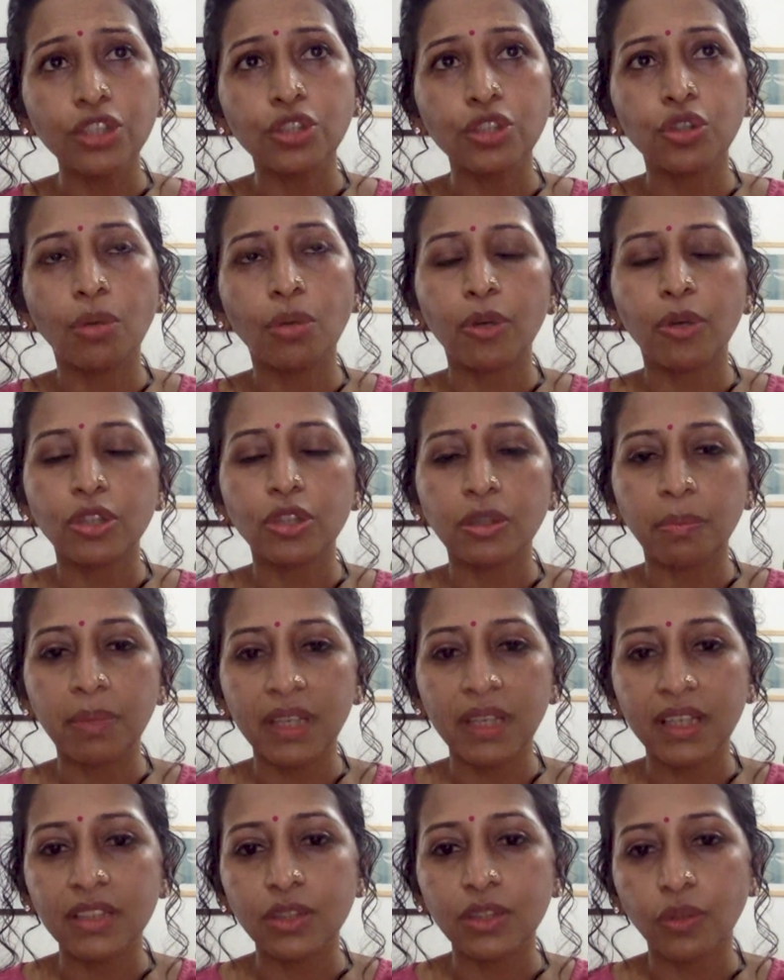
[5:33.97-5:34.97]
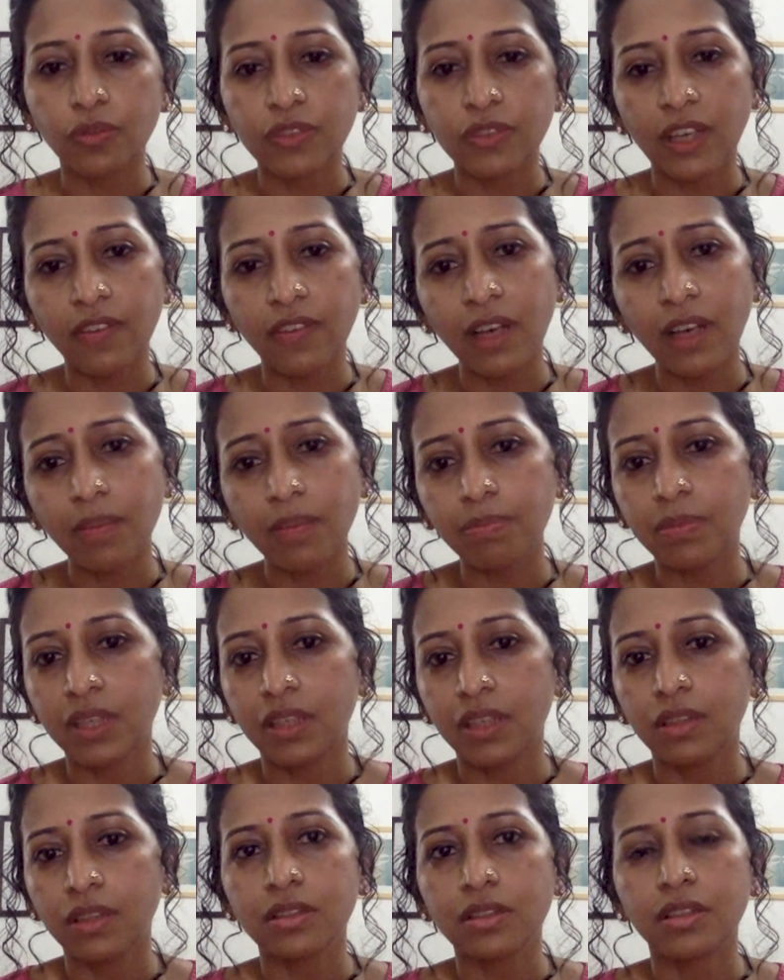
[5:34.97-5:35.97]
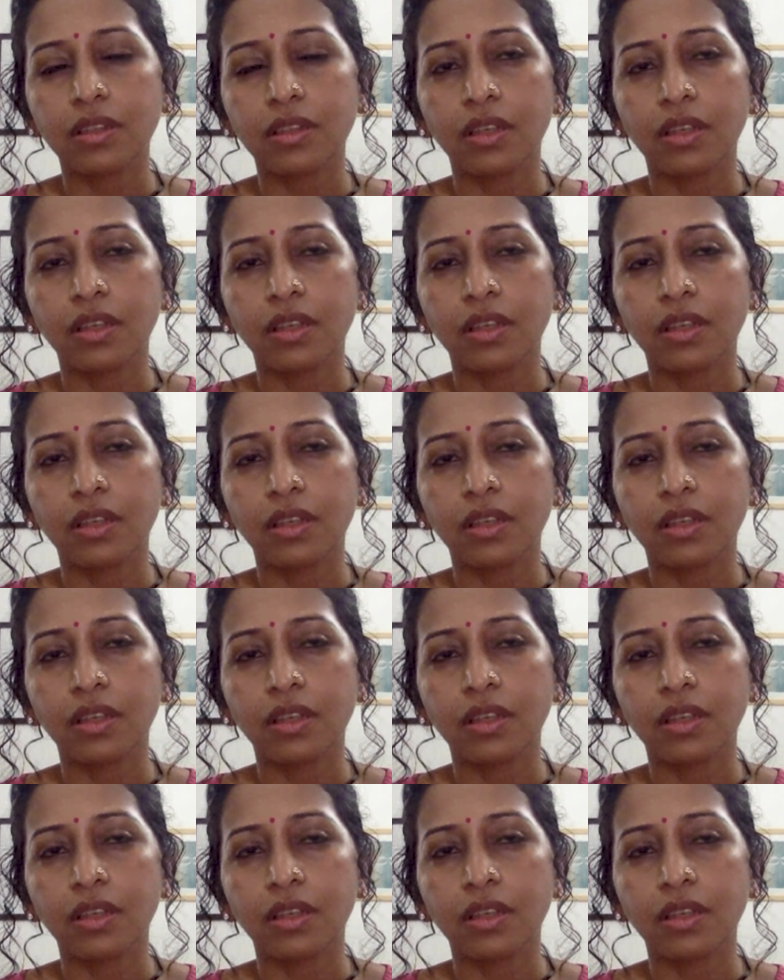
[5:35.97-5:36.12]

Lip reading: to you about the planes of development,